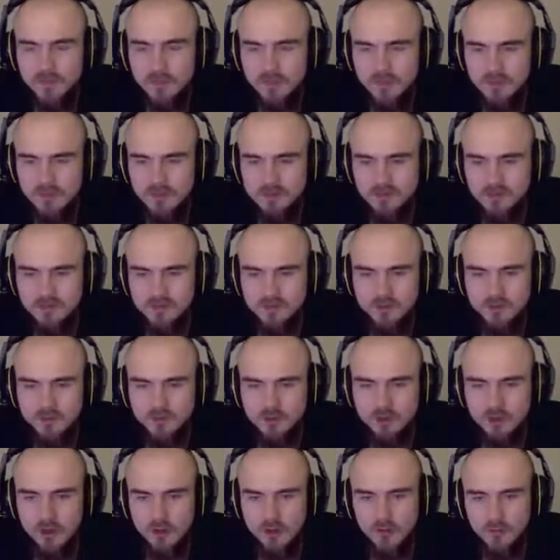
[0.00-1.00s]
This is so
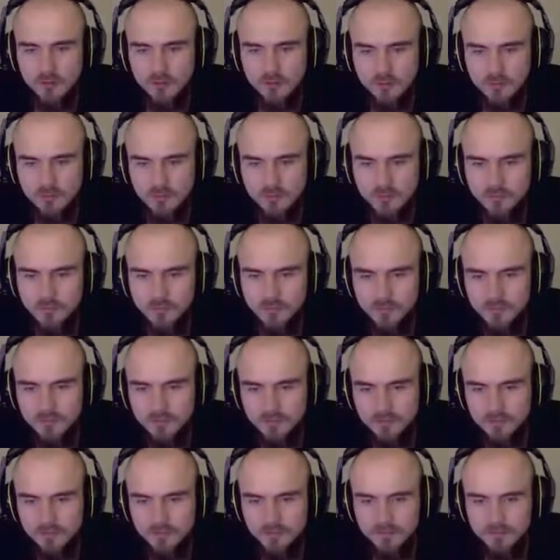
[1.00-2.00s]
slow.
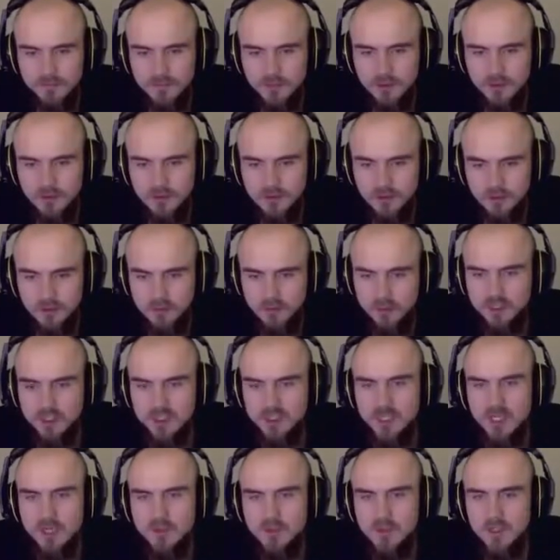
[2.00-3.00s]
With
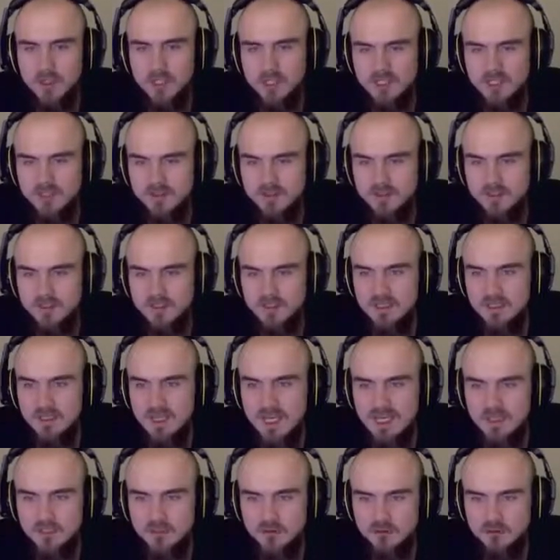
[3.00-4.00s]
Charm you can just
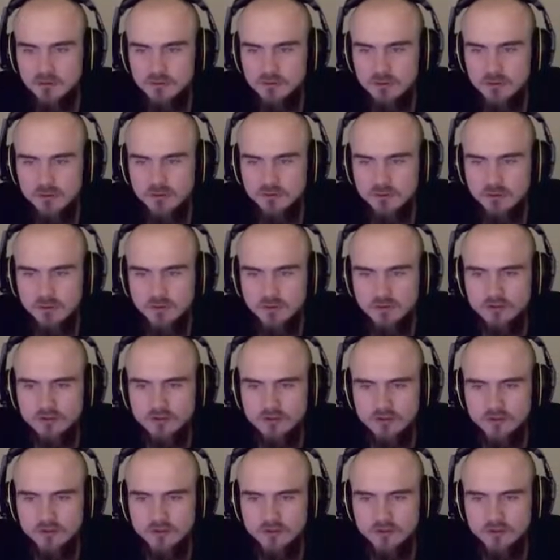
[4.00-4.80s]
dash through those rocks